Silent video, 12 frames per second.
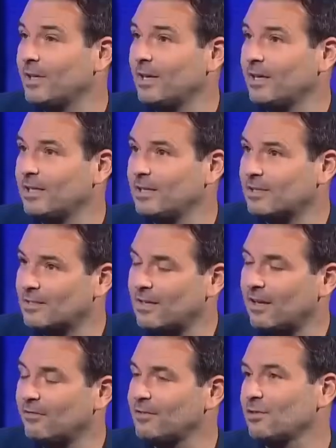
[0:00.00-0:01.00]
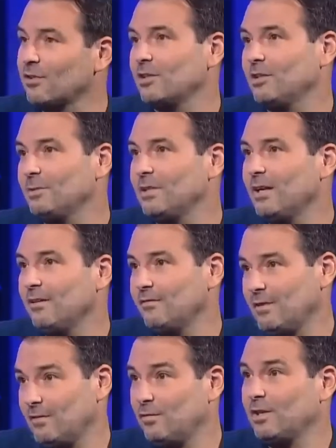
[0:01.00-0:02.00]
in itself is not going to be
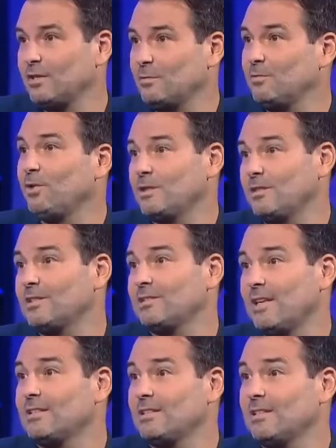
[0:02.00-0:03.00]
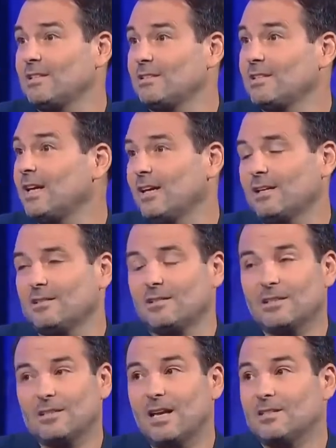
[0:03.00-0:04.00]
enough. If you ask me what success is, yeah,
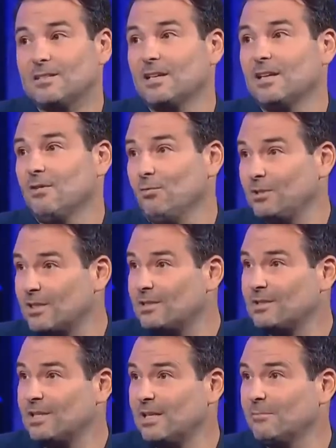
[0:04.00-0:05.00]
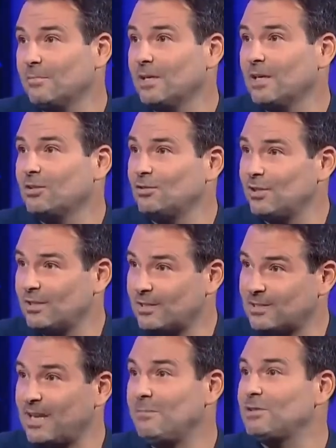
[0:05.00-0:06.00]
success with this team doing the
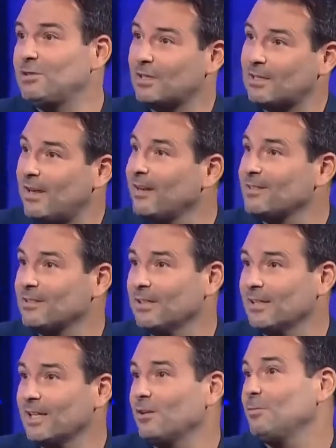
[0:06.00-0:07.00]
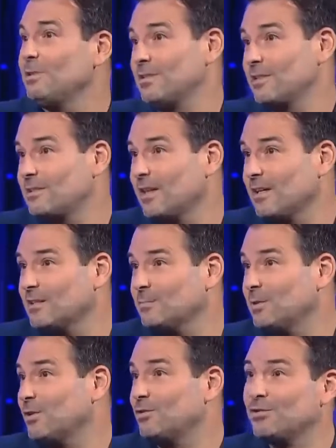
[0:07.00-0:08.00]
same as you did last year cannot be success,
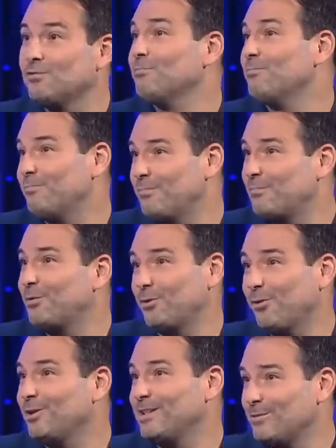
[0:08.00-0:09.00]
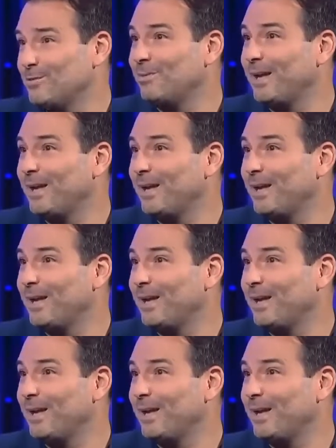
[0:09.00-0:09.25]
because you've put all these new